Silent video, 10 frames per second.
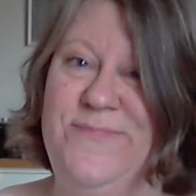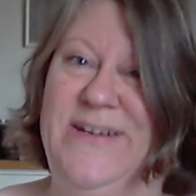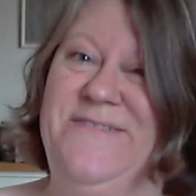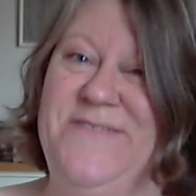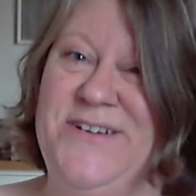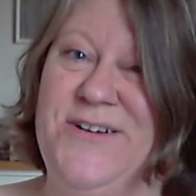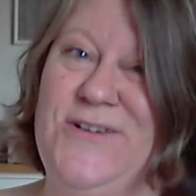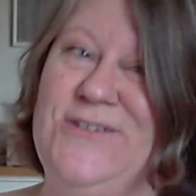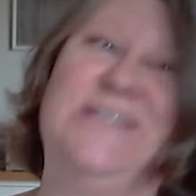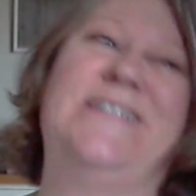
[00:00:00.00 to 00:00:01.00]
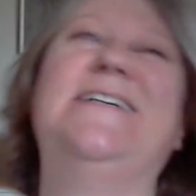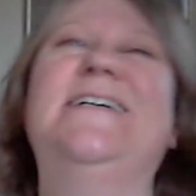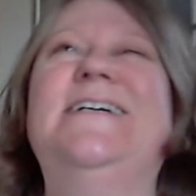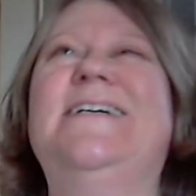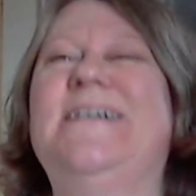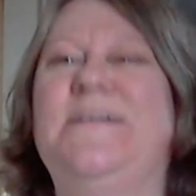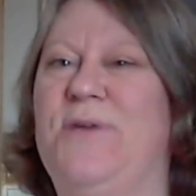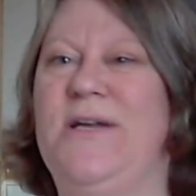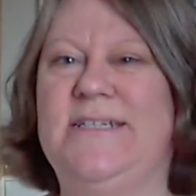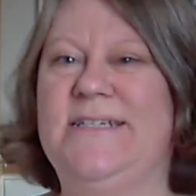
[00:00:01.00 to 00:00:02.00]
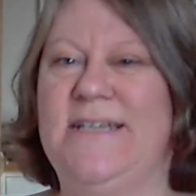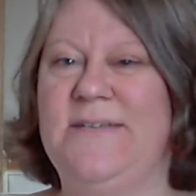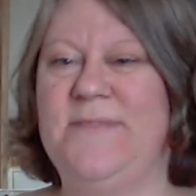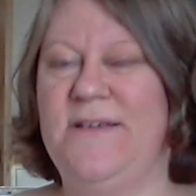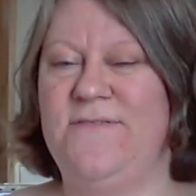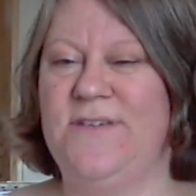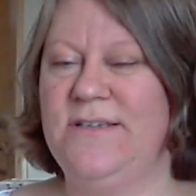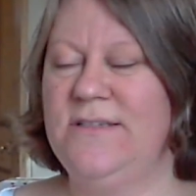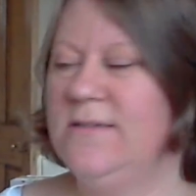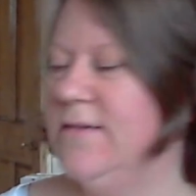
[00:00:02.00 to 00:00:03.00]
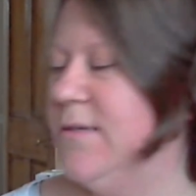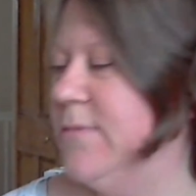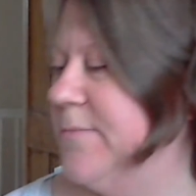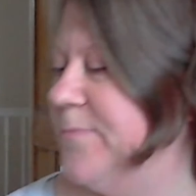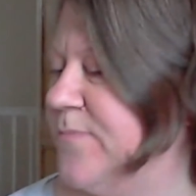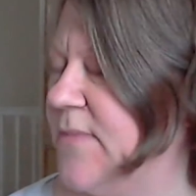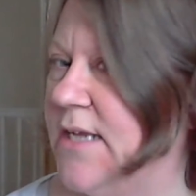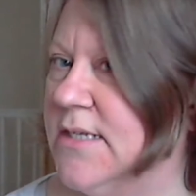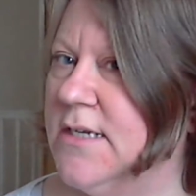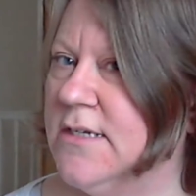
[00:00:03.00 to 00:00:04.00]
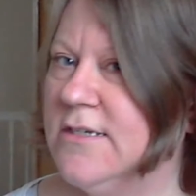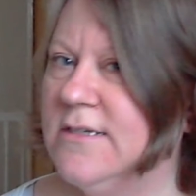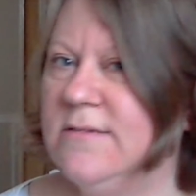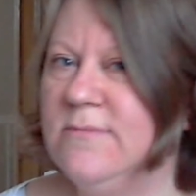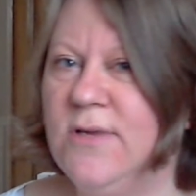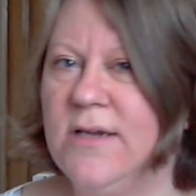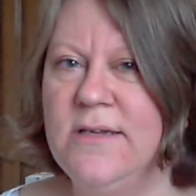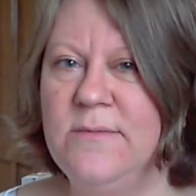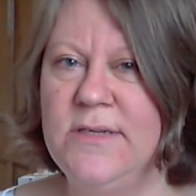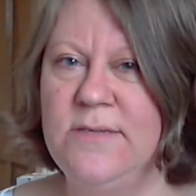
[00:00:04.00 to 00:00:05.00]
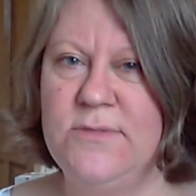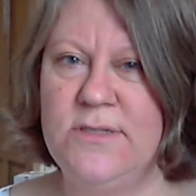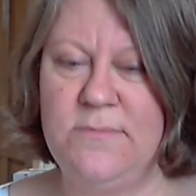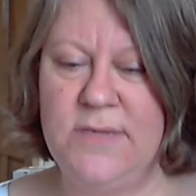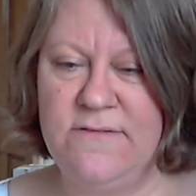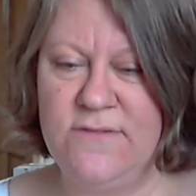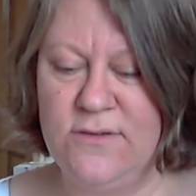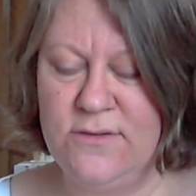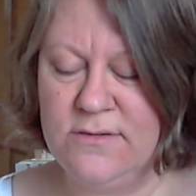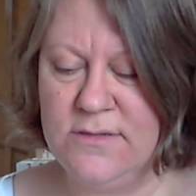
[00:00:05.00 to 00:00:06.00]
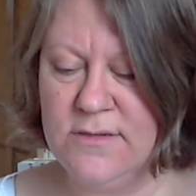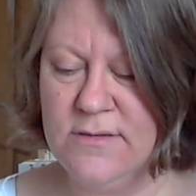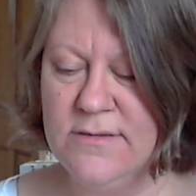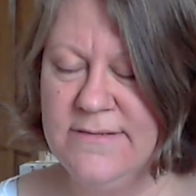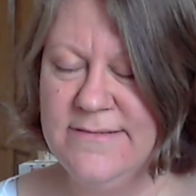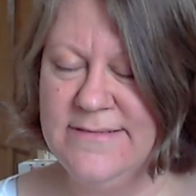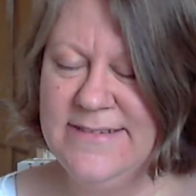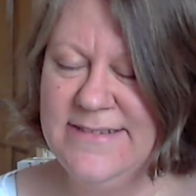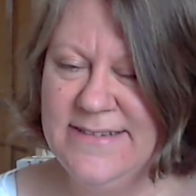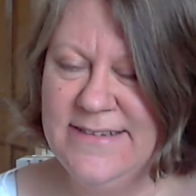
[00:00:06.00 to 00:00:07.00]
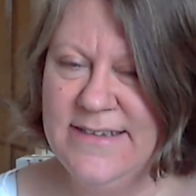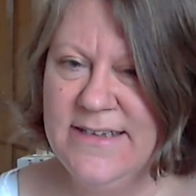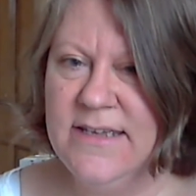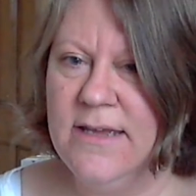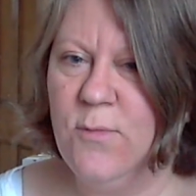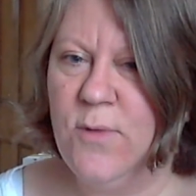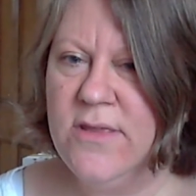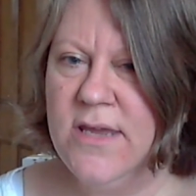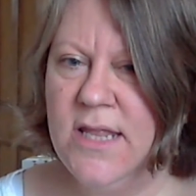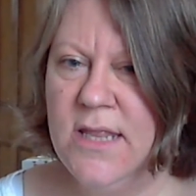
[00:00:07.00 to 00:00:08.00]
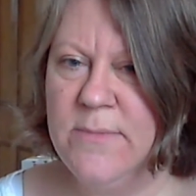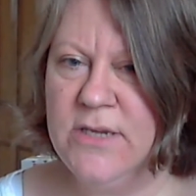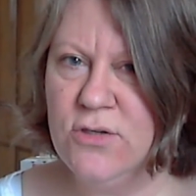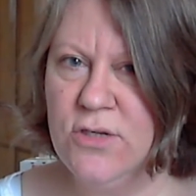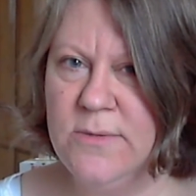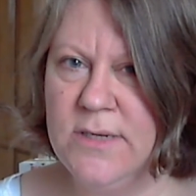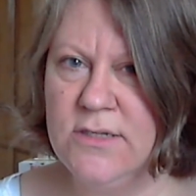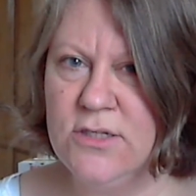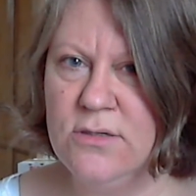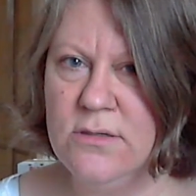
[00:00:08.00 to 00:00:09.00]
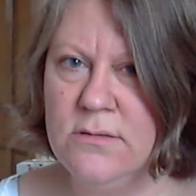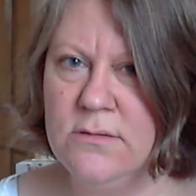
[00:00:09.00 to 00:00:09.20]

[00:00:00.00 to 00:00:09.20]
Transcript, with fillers: being recorded. But I didn't tell him that first. Anyway, I did actually prank him and it was on my phone, so whether he let me show you it, I don't know.